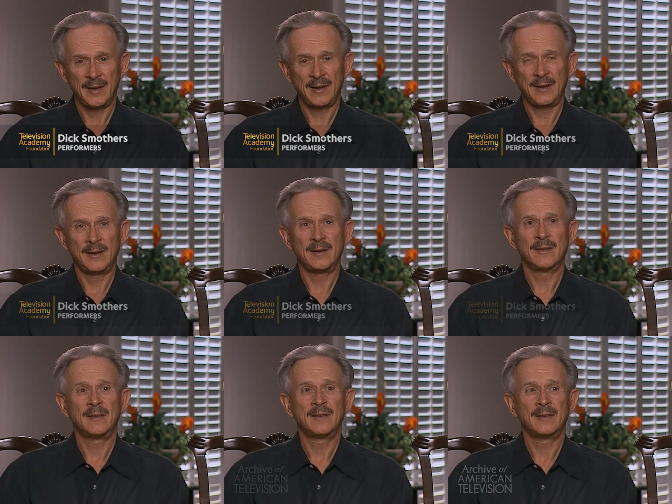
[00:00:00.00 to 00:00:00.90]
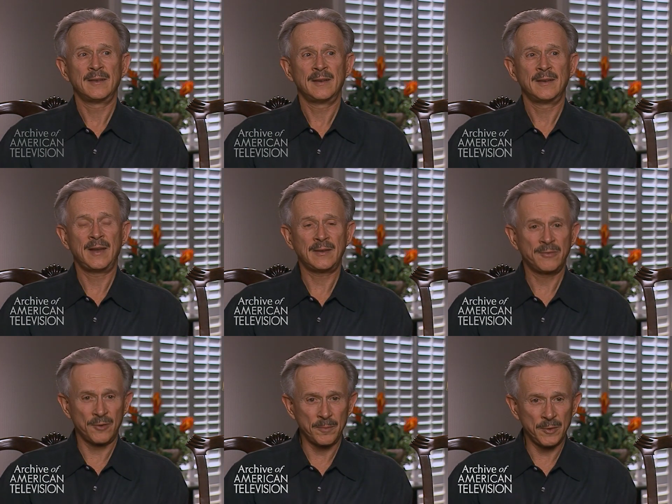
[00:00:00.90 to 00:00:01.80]
Uh, that's
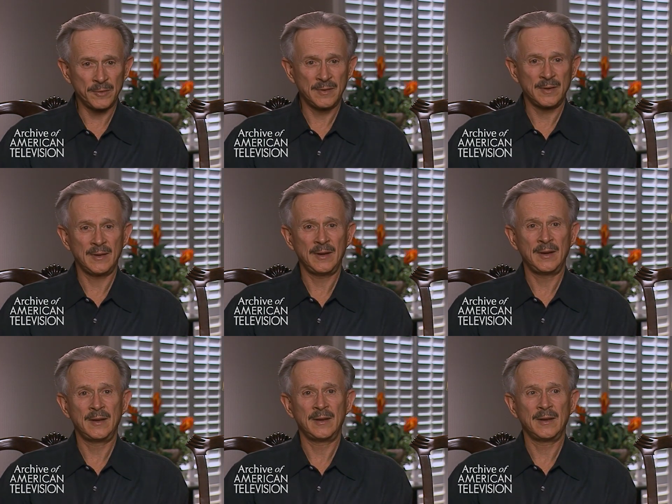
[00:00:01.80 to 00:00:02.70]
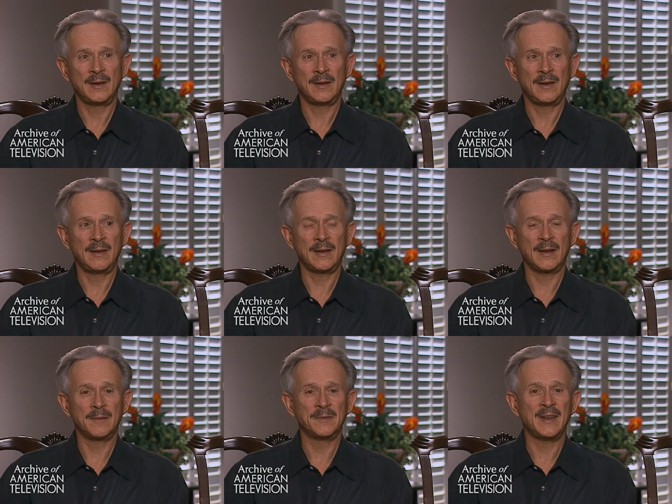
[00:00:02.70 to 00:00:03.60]
foremost, and uh, I think
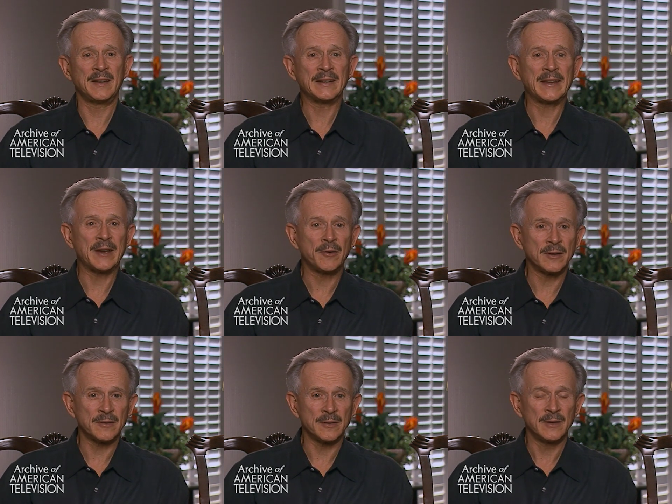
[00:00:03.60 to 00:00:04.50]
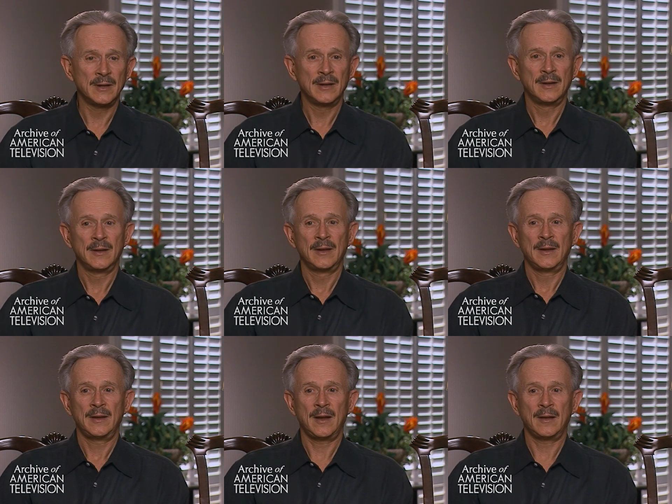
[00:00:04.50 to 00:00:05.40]
that comes down to character.
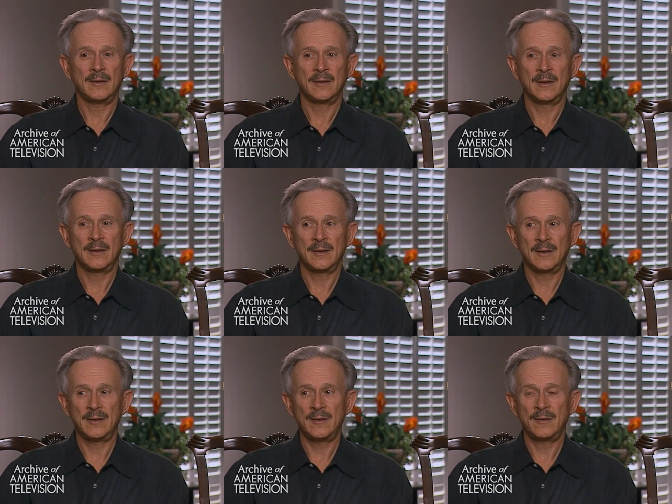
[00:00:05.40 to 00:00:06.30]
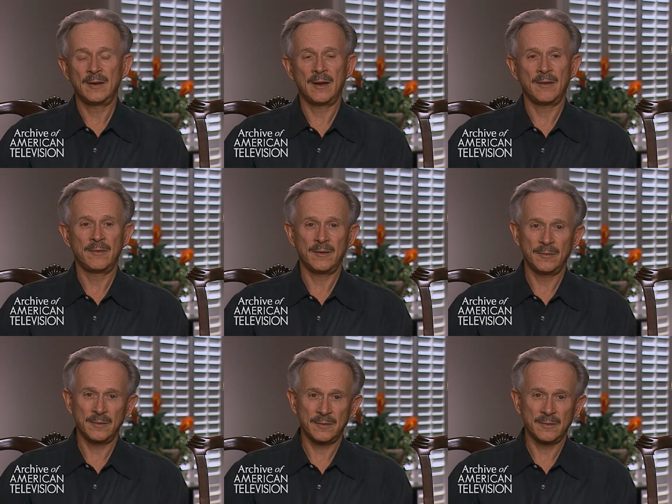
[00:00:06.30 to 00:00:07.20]
Now, you could have
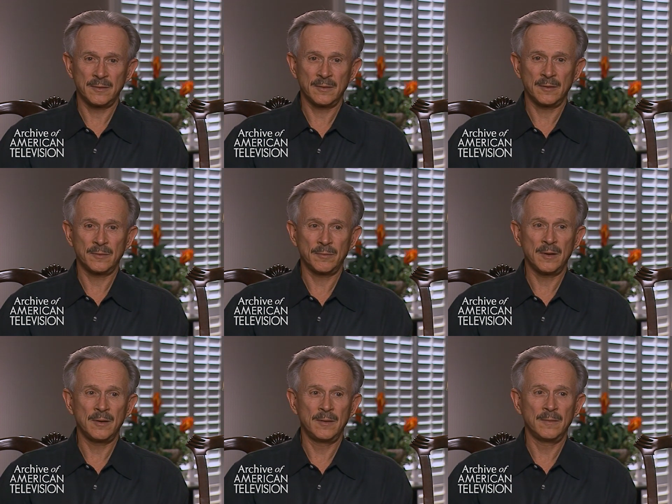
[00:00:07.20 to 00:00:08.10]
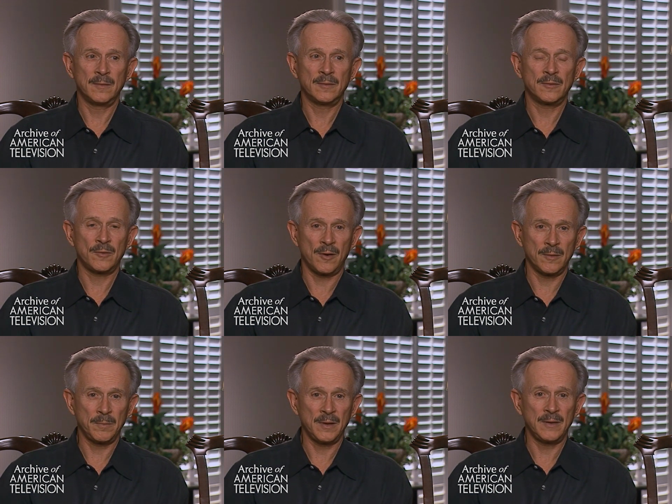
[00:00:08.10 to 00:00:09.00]
those those really
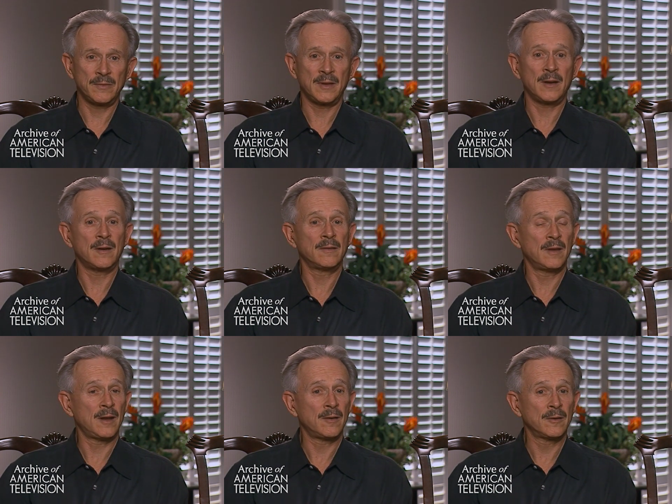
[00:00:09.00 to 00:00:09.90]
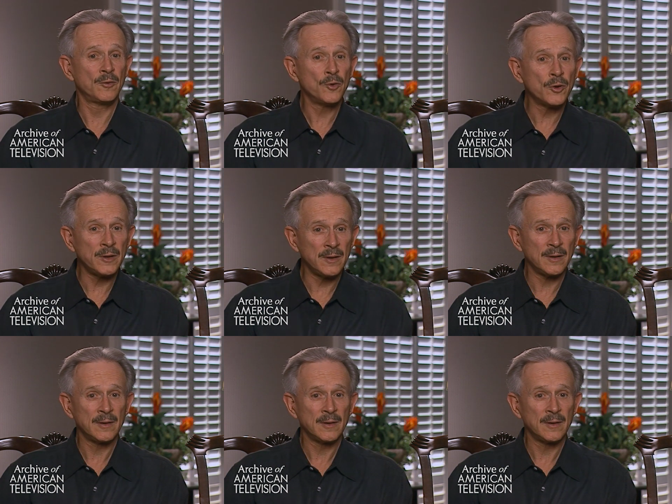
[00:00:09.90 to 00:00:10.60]
strong beliefs that are that are good